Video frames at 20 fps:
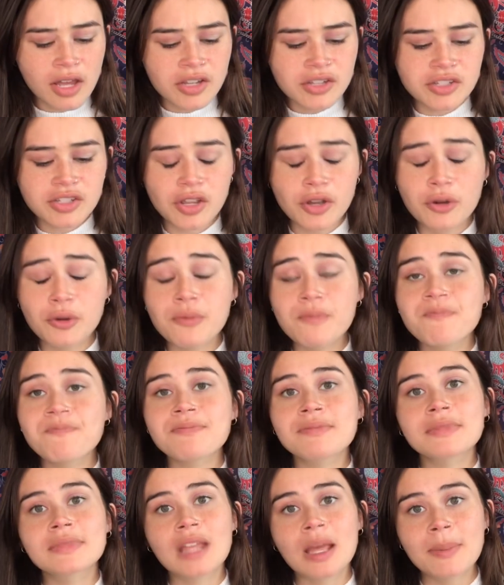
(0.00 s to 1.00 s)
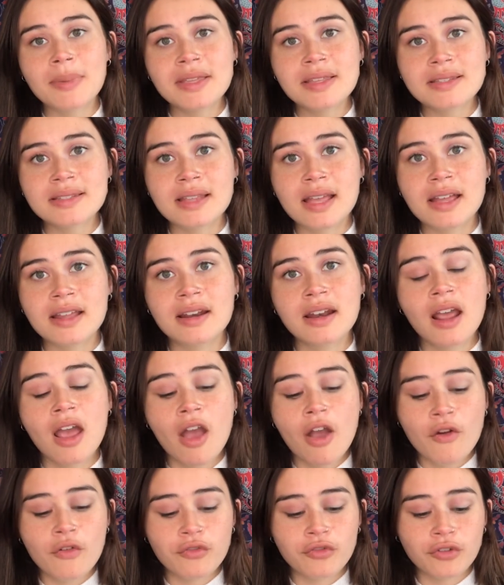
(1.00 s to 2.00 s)
So that being said,
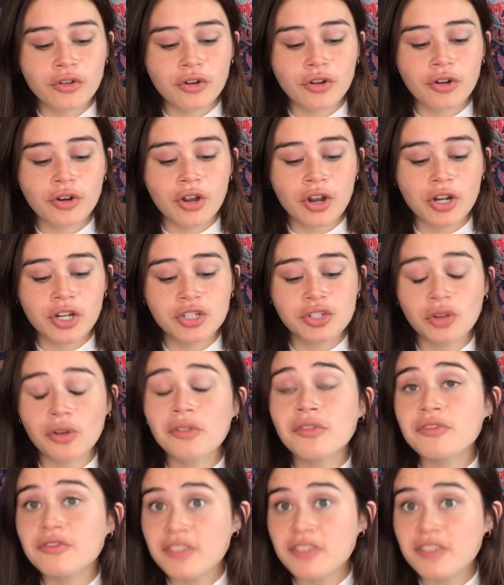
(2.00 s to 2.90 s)
for an adult